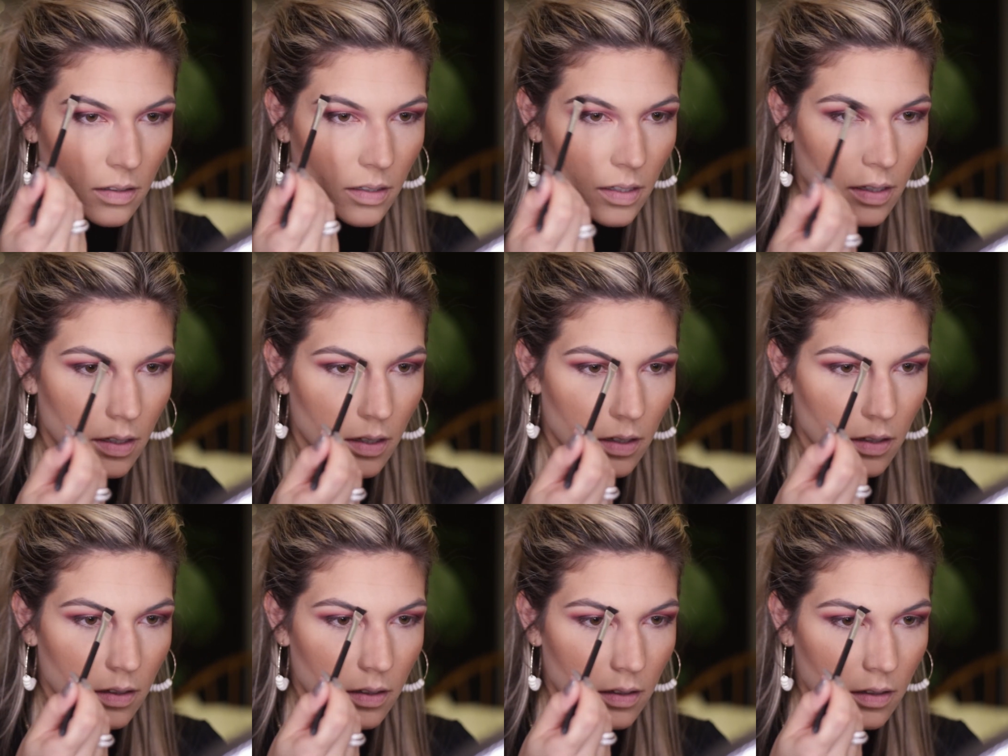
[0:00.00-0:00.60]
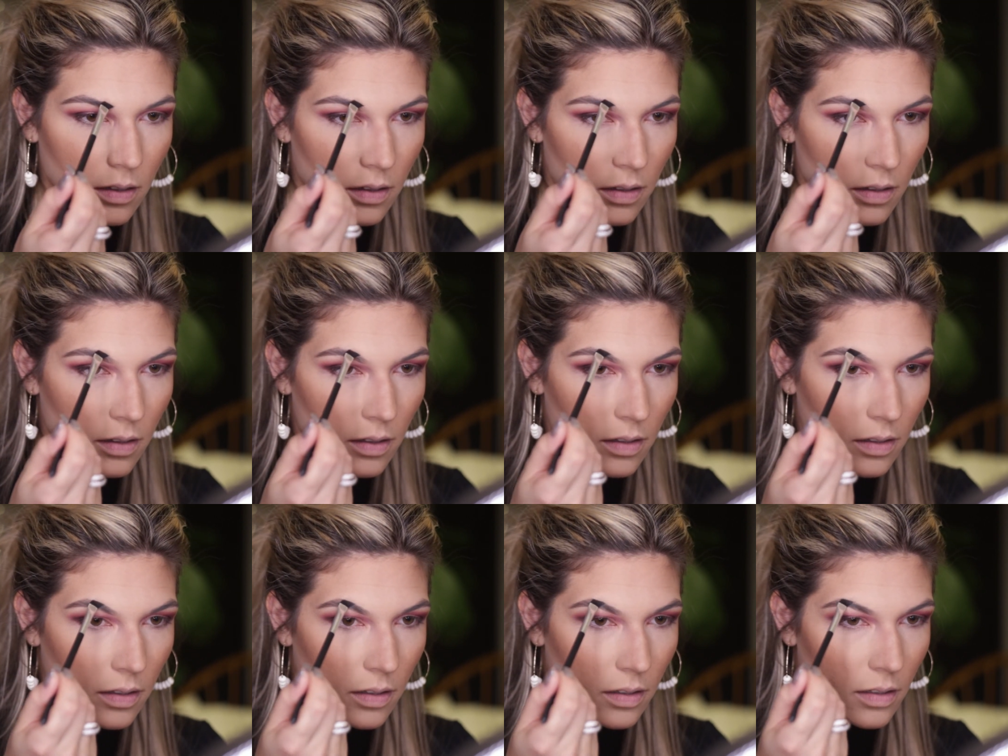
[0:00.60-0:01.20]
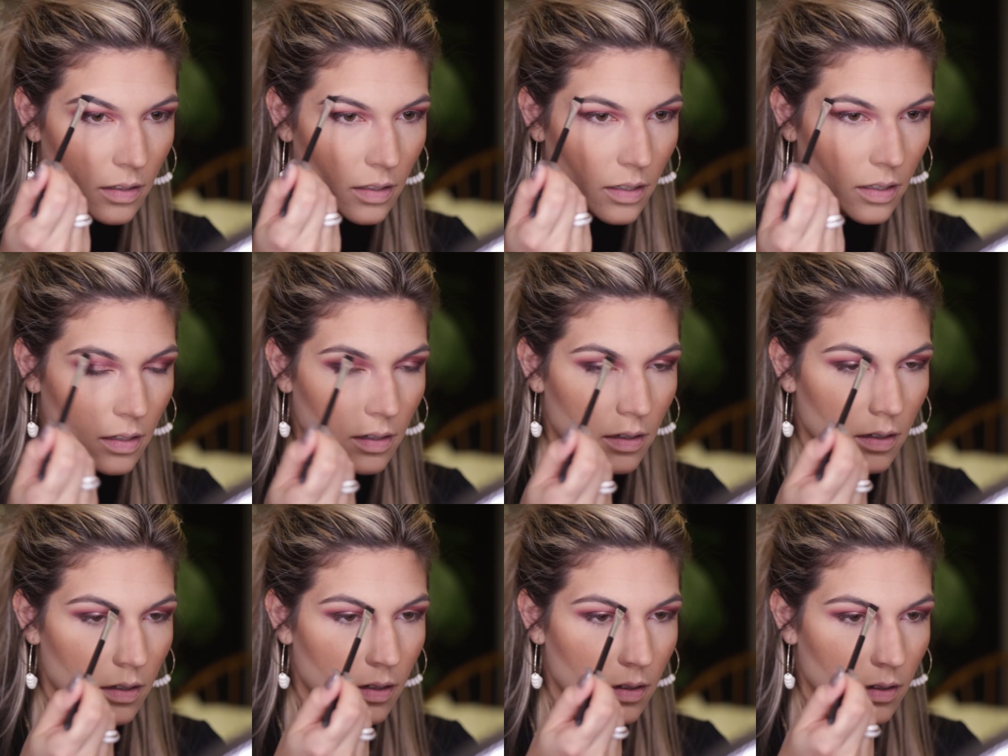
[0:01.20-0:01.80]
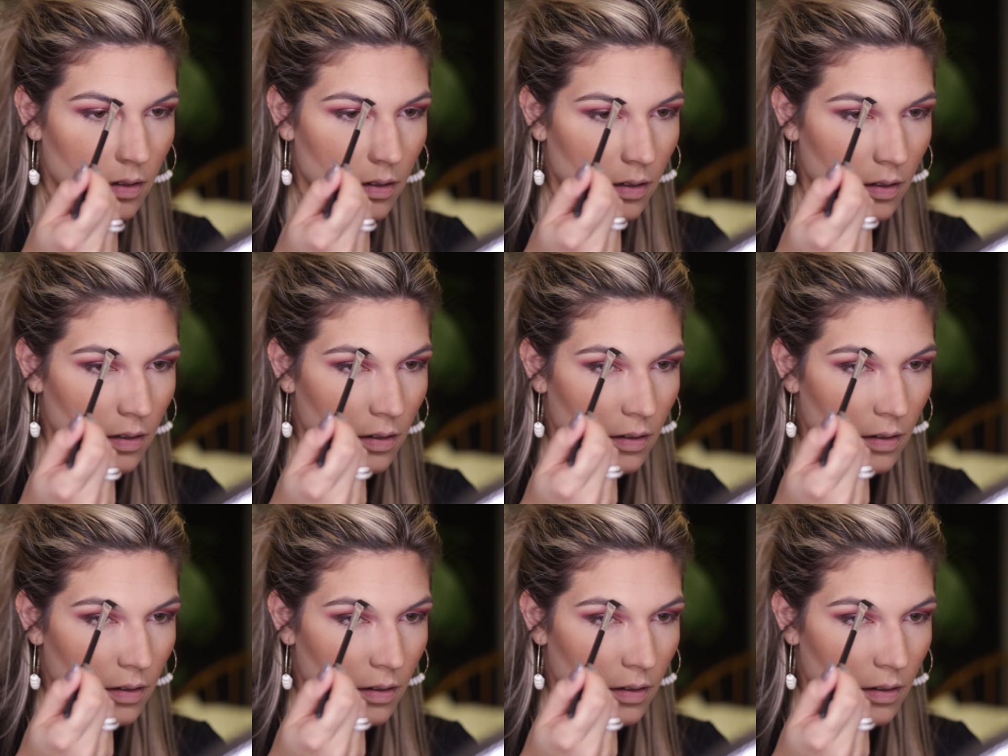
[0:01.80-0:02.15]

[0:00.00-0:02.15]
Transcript: Okay. And then